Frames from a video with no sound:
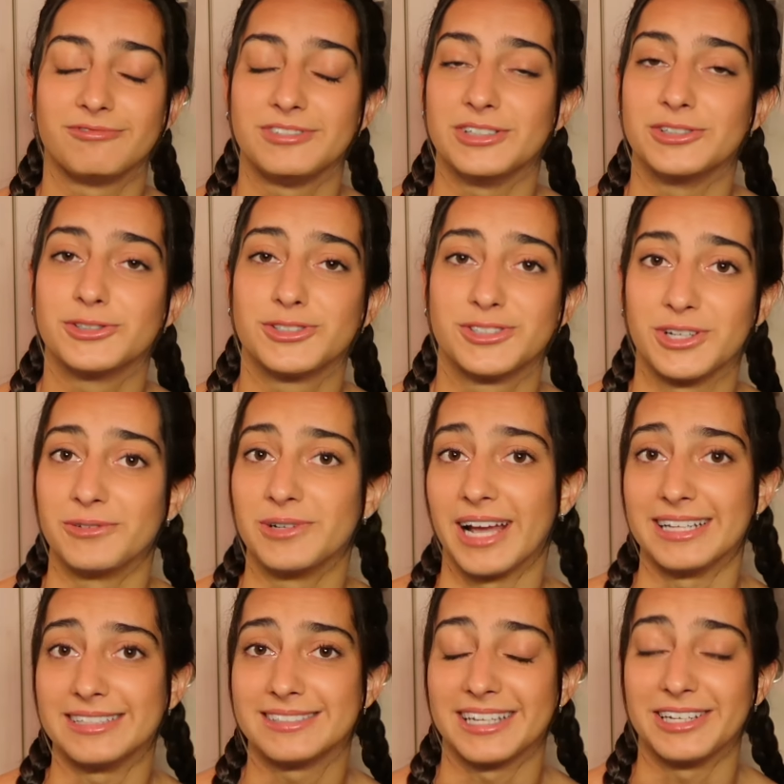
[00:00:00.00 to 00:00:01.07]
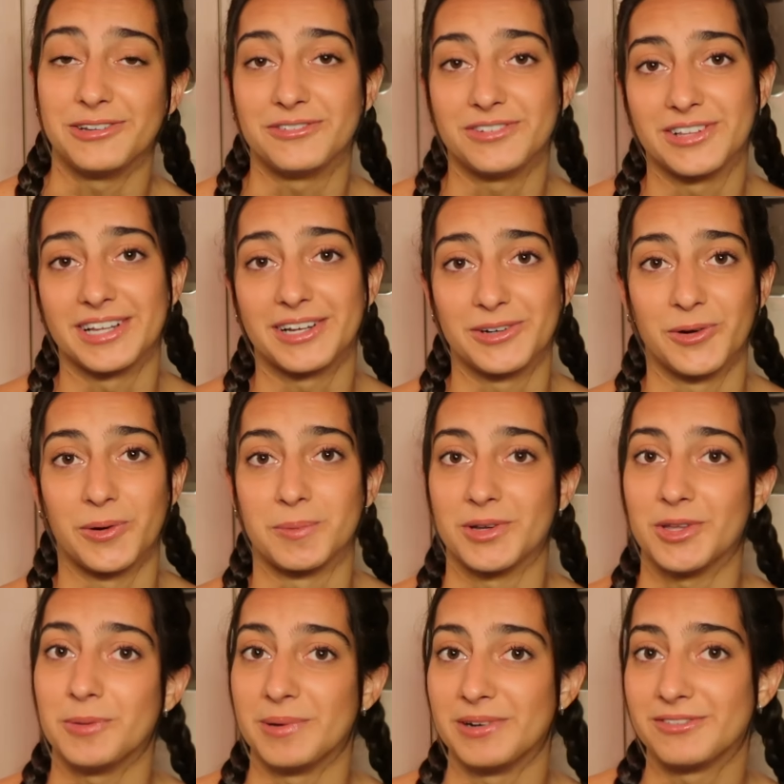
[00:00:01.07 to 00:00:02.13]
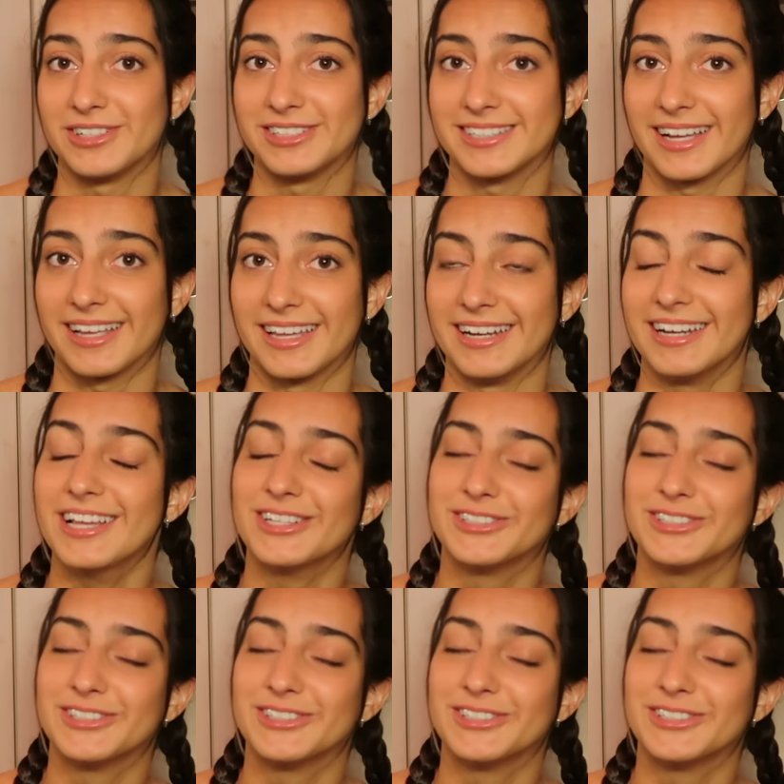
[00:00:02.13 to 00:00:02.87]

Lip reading: feels so nice and you feel like a normal human for a second.